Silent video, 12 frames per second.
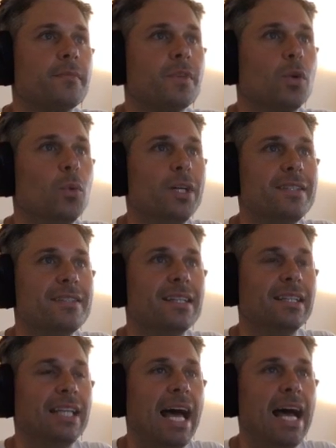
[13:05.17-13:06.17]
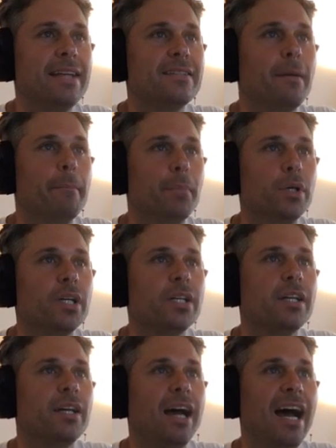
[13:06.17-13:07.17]
What's the last book
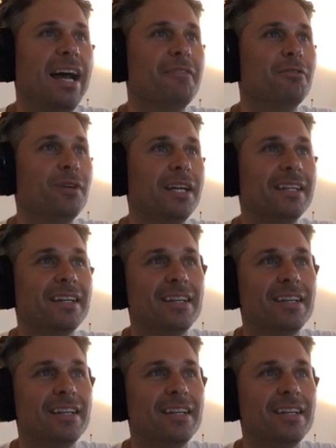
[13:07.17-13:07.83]
I've read?